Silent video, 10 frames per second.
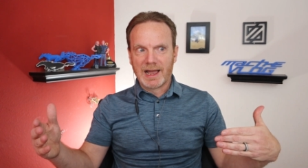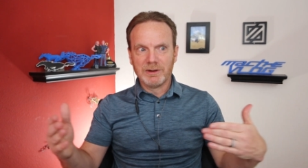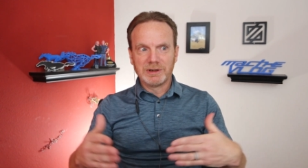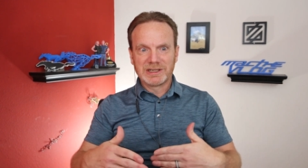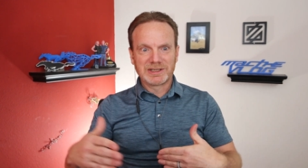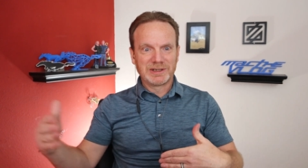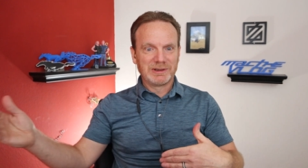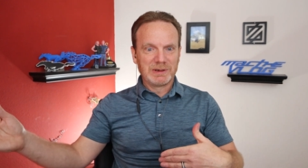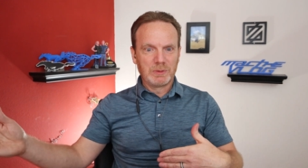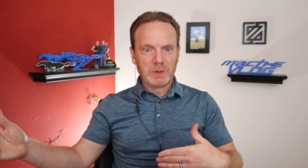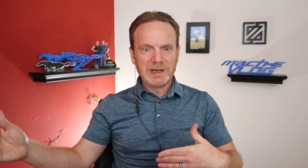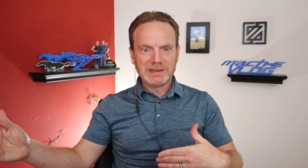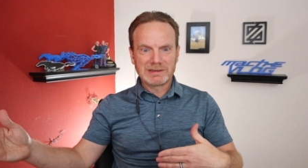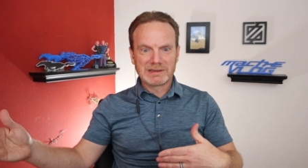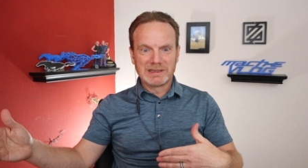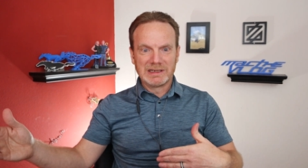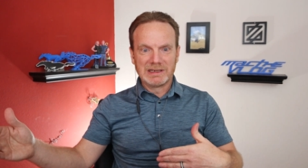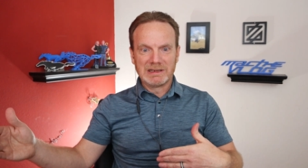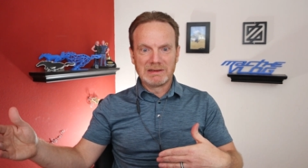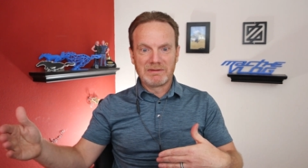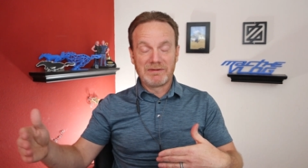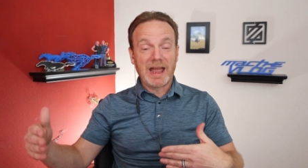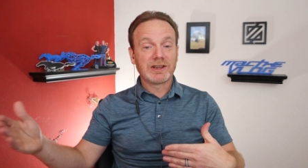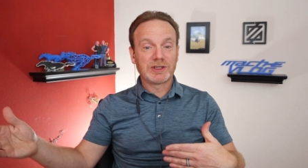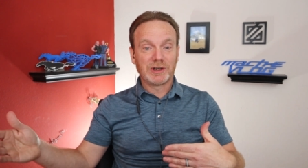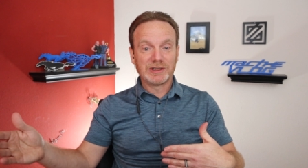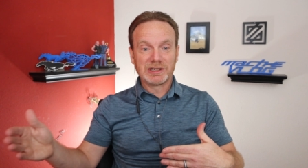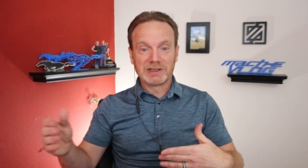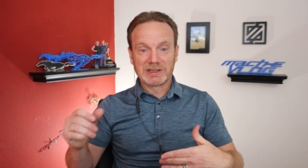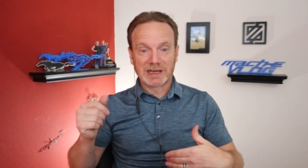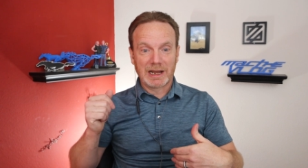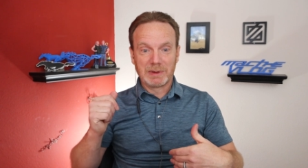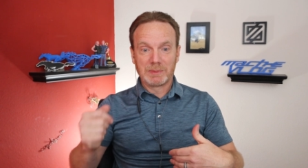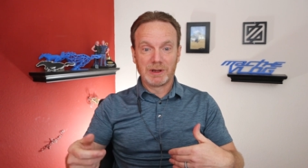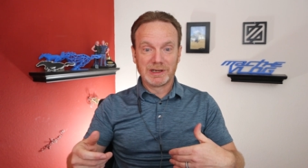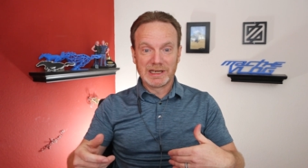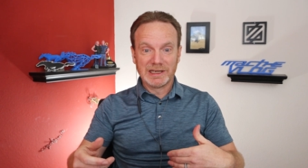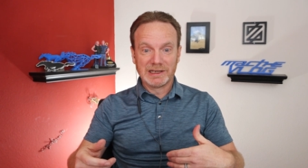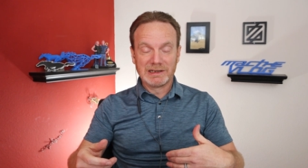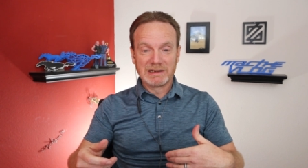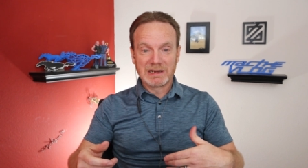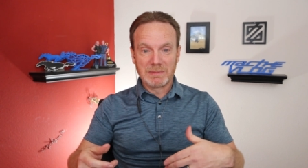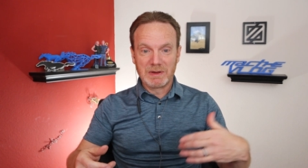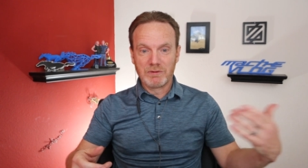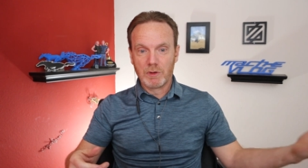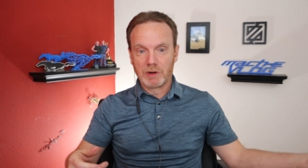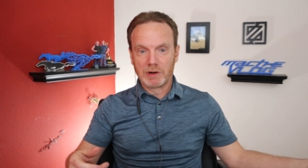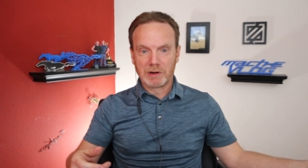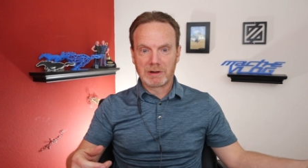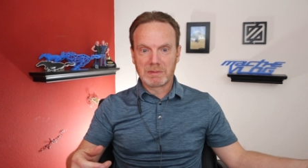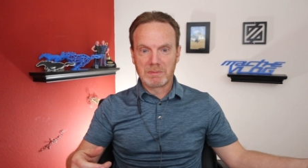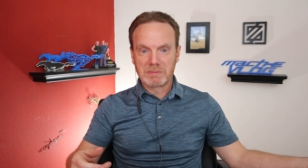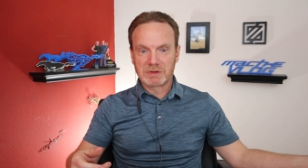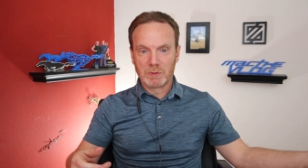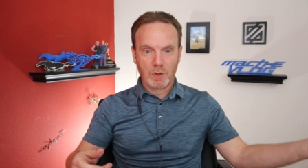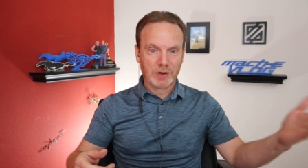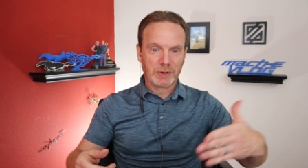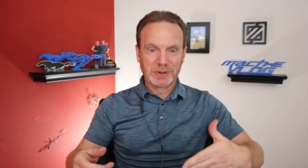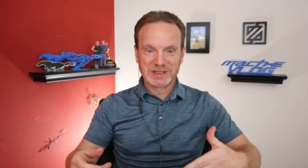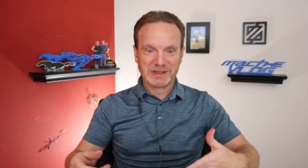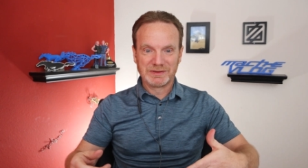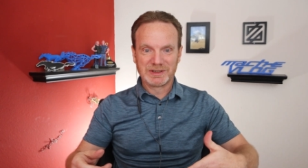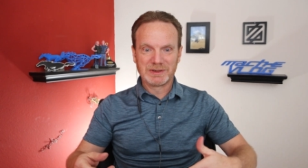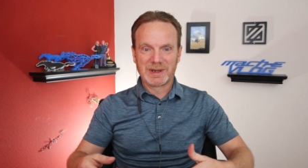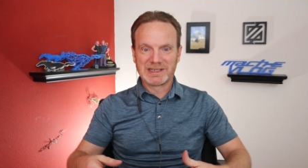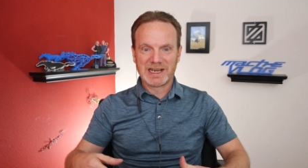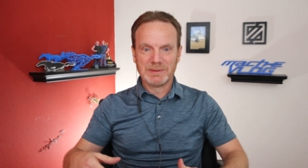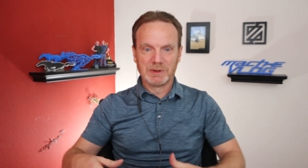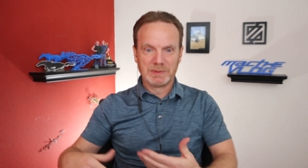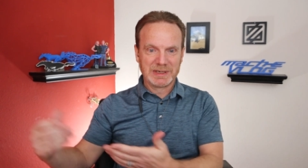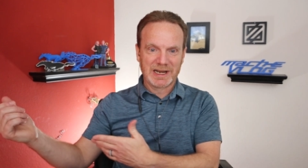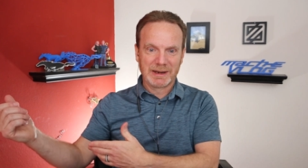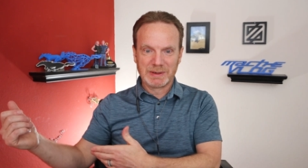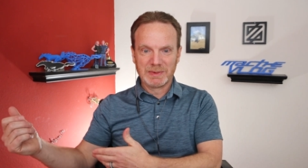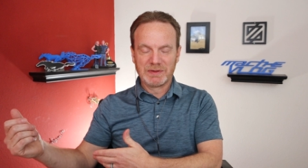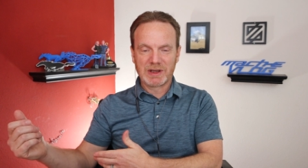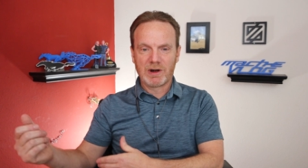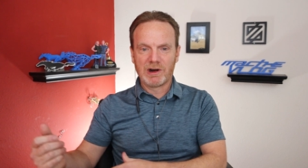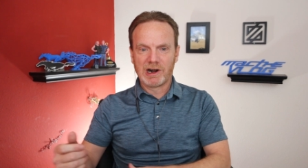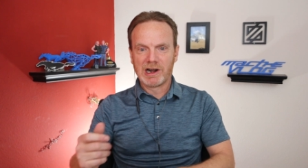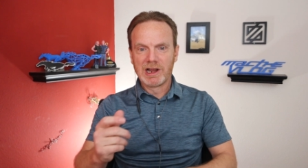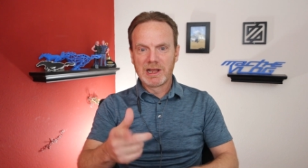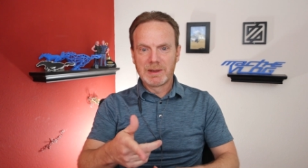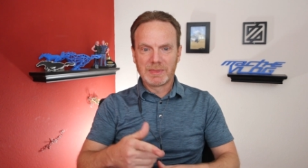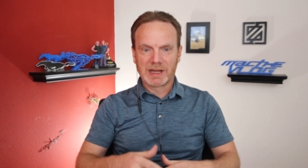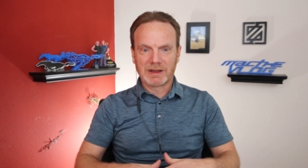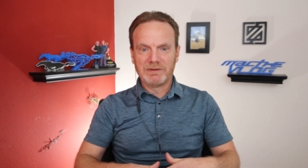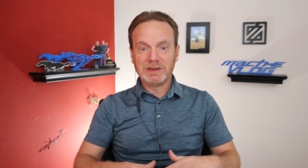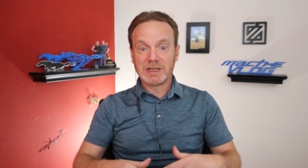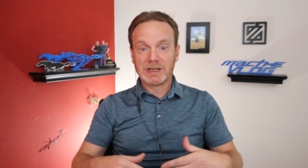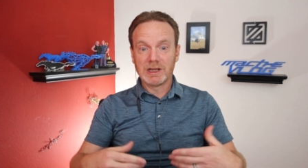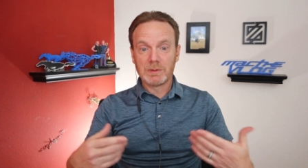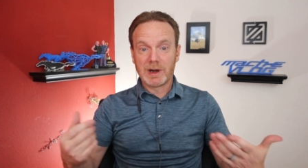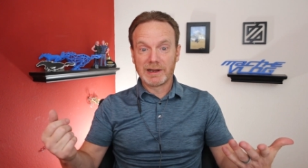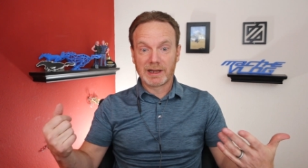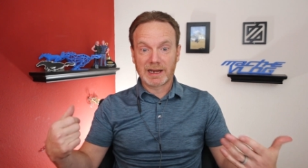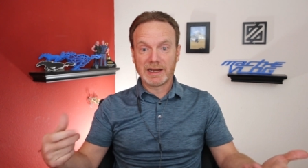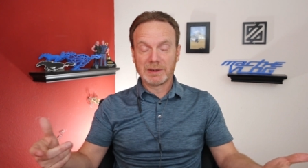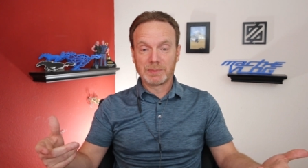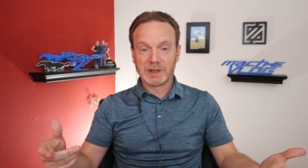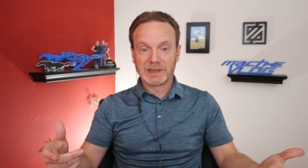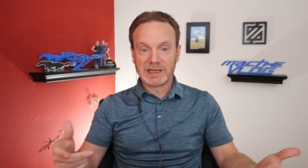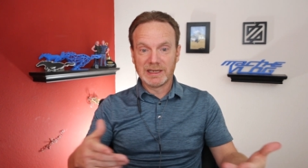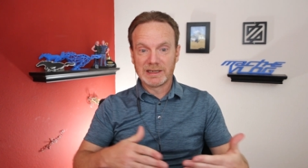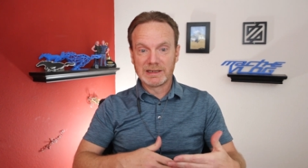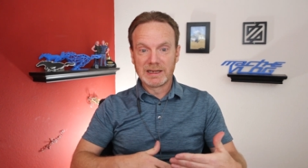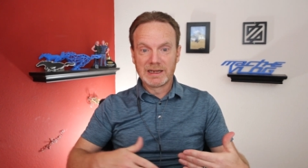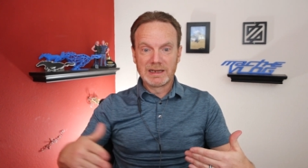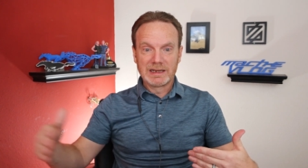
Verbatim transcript: I don't necessarily want the fast charging because like I would plug in and before the water was delivered to my table, it'd be time to move the car. But like a 50 exactly. kilowatt, like I could plug in